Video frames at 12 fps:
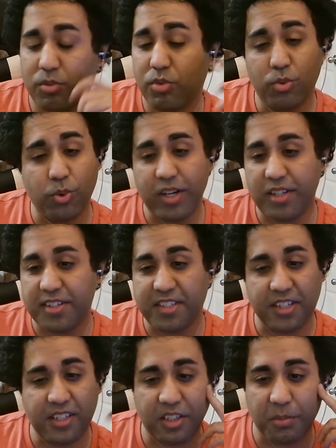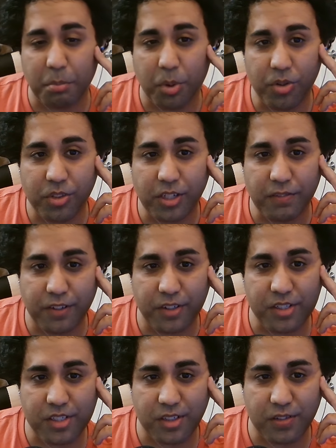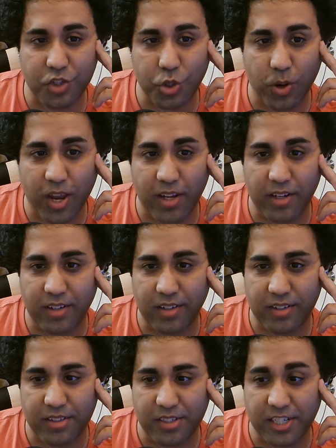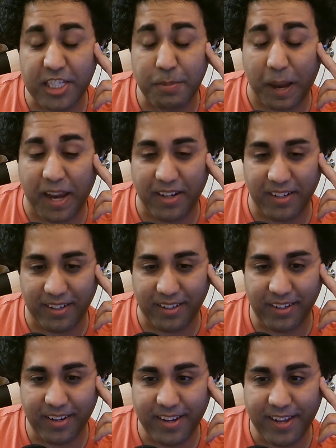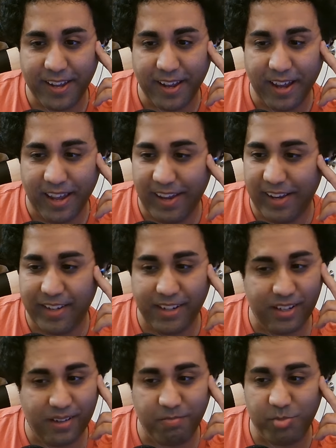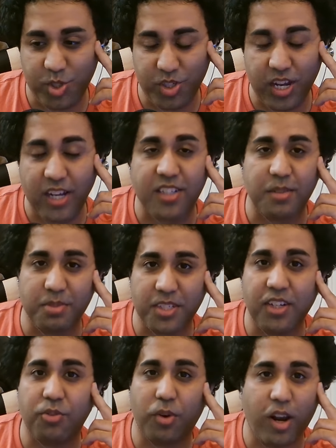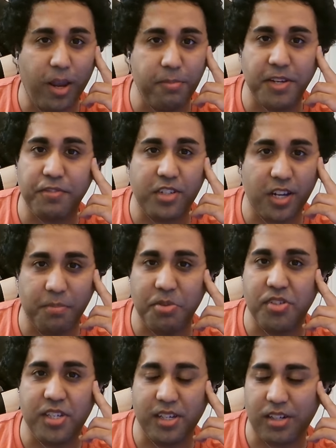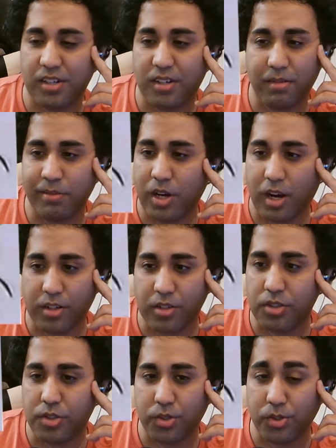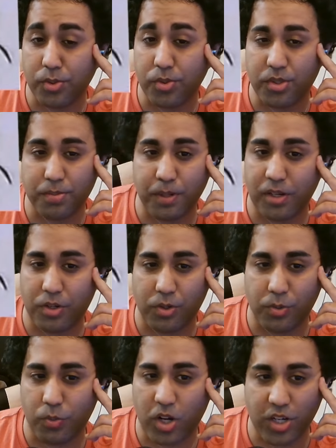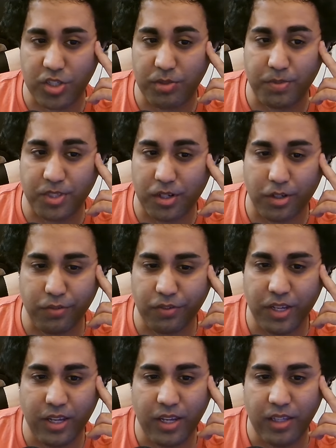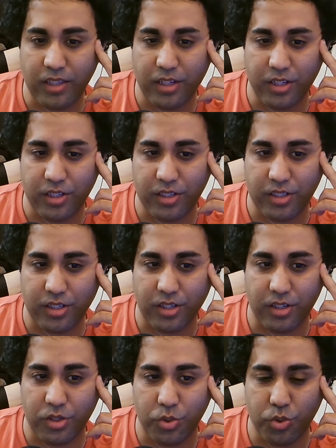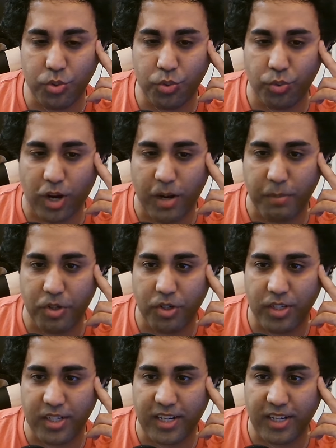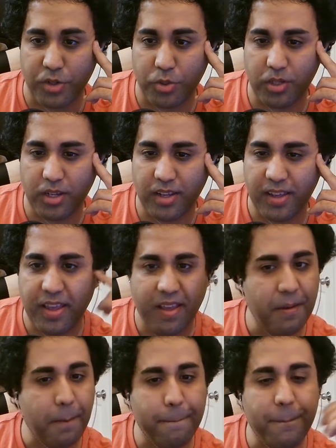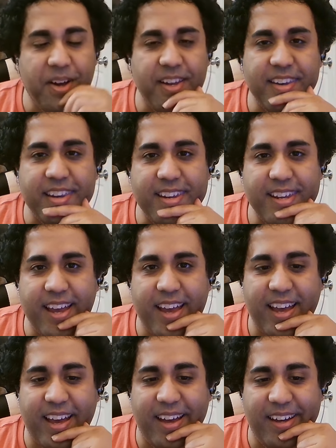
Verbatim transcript: great to see the multiverse of Joanna is expanding, and she's got some sick rhymes every time you see her. Dr. Zeus better watch himself. There's a new rhymer in town. But yeah,